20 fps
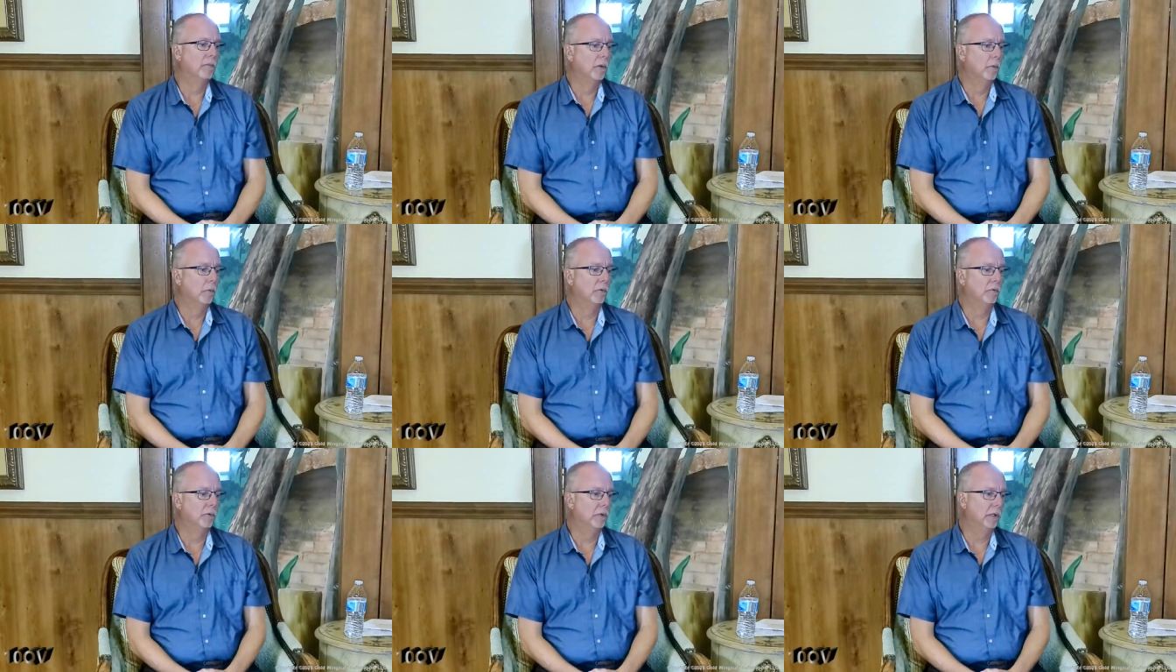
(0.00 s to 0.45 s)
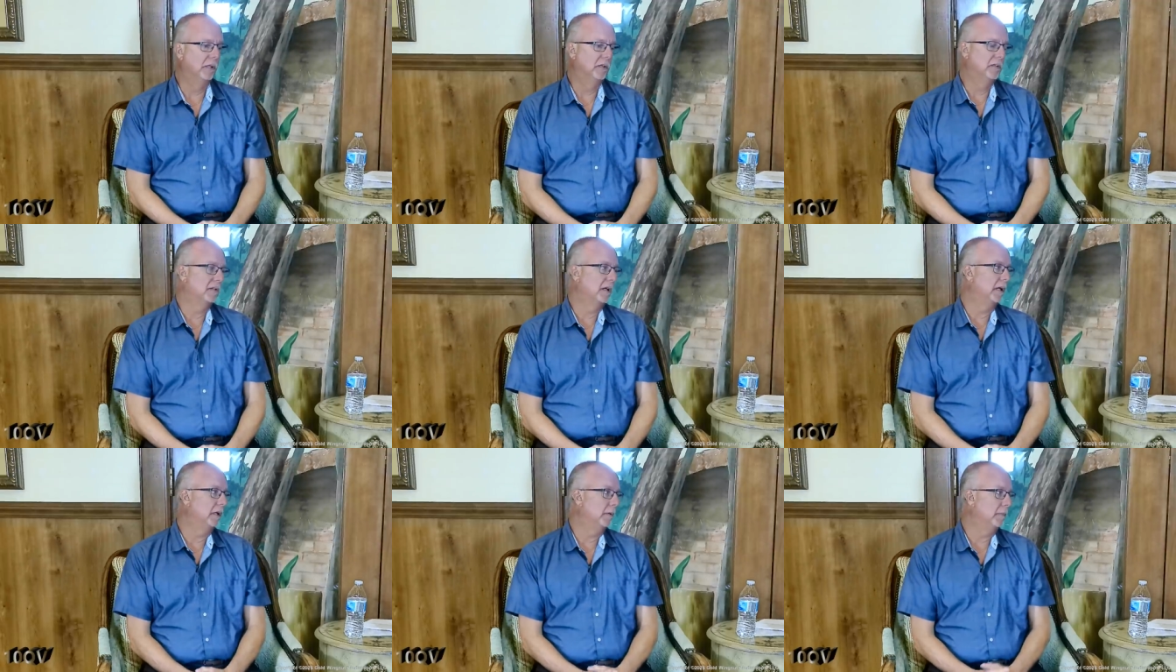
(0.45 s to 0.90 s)
we're really
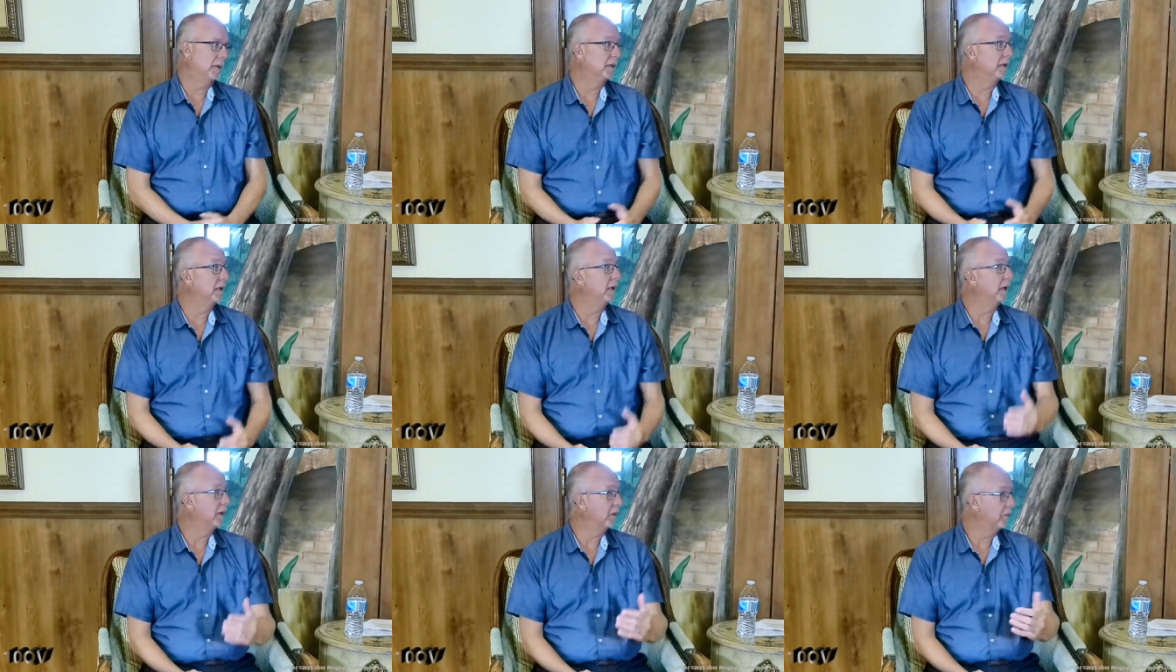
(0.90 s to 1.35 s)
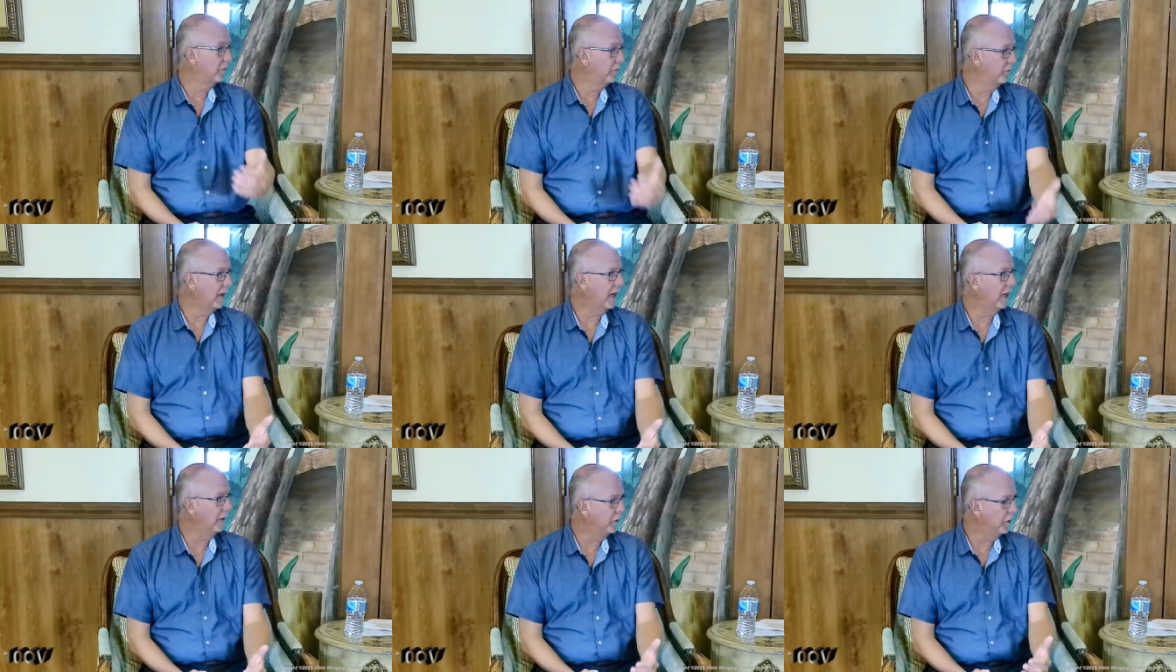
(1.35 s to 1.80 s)
excited about the next
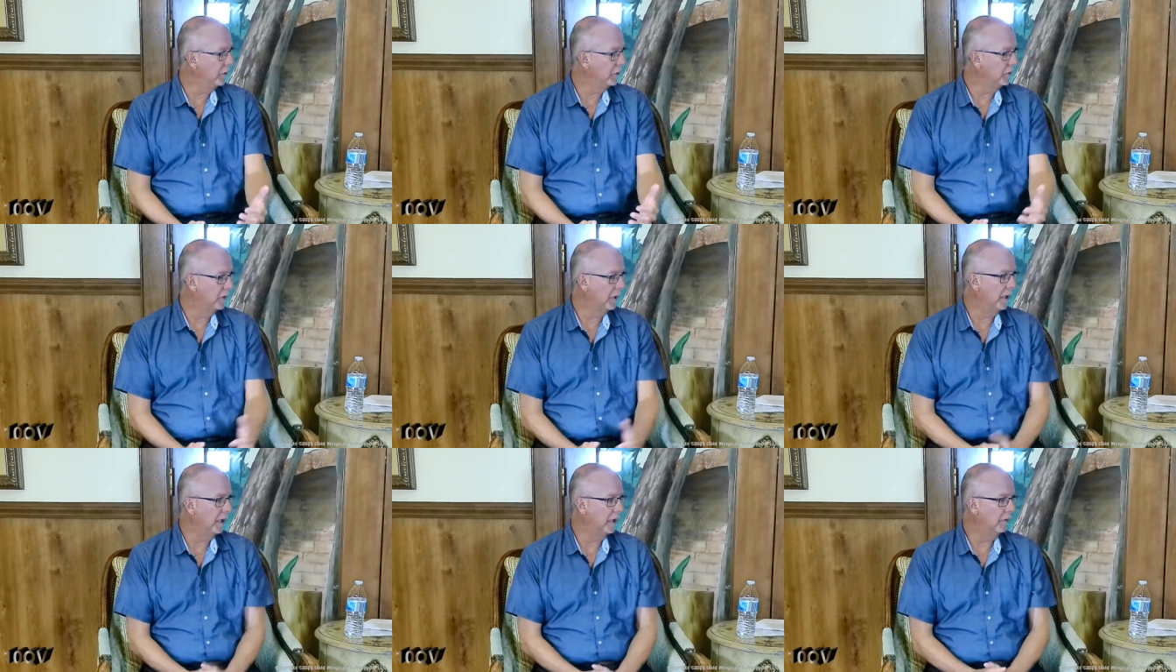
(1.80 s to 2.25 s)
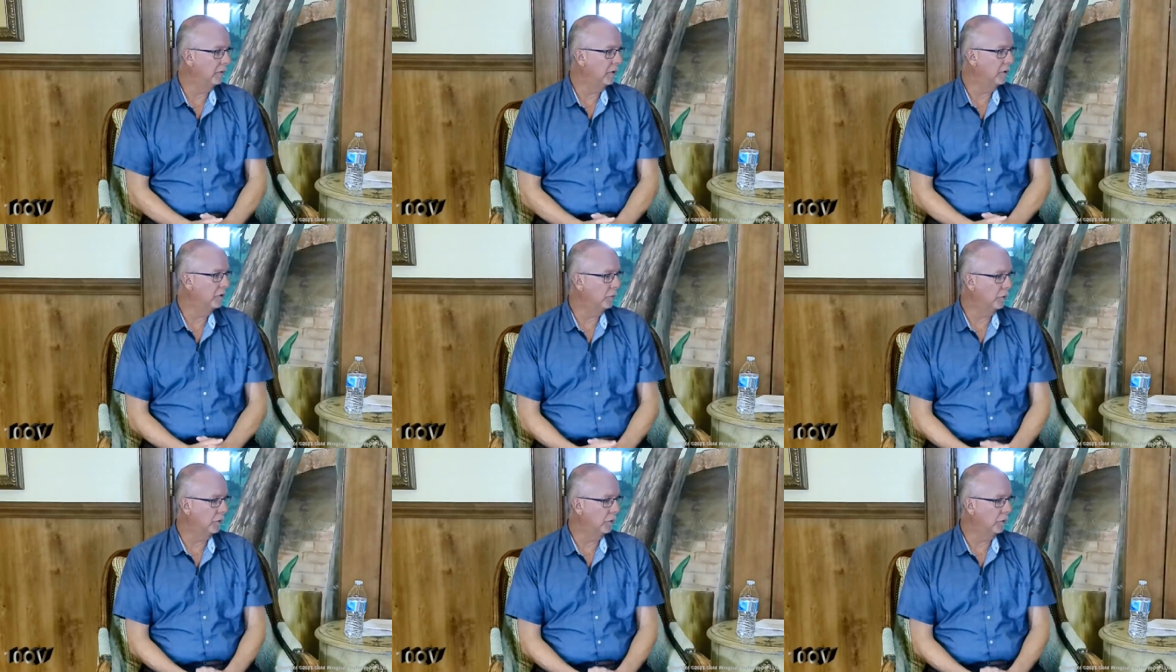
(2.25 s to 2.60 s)
5 years ahead of us.